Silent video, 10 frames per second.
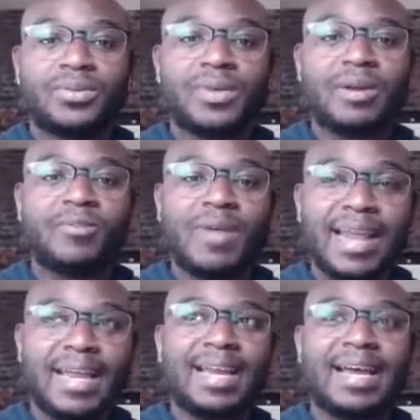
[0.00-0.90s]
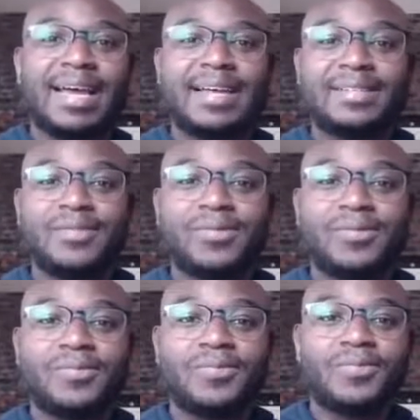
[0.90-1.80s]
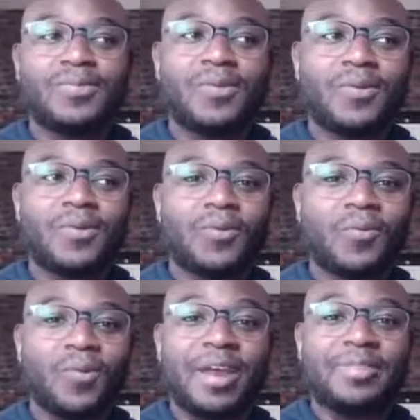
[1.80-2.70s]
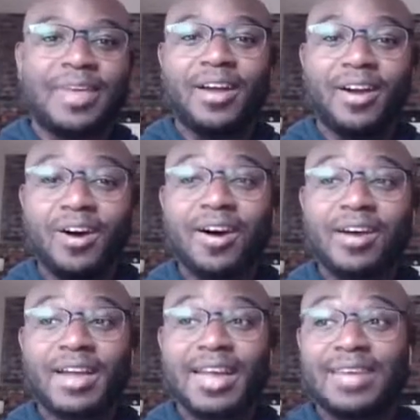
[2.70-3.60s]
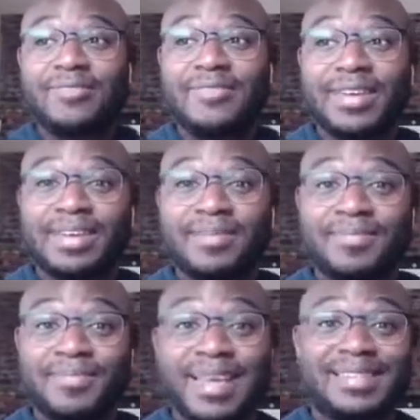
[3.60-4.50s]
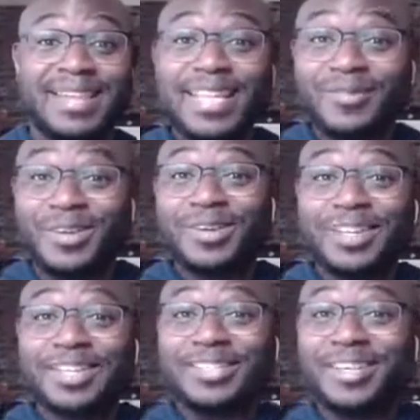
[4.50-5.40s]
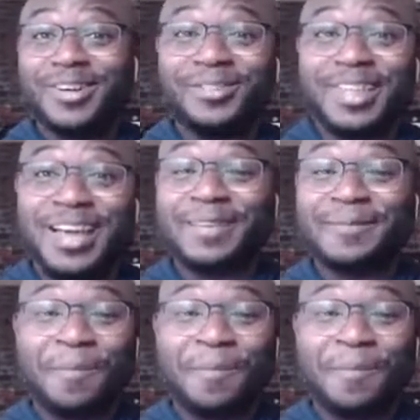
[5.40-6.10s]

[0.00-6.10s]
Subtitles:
right? Recognize where they are, and if it makes sense for you to continue that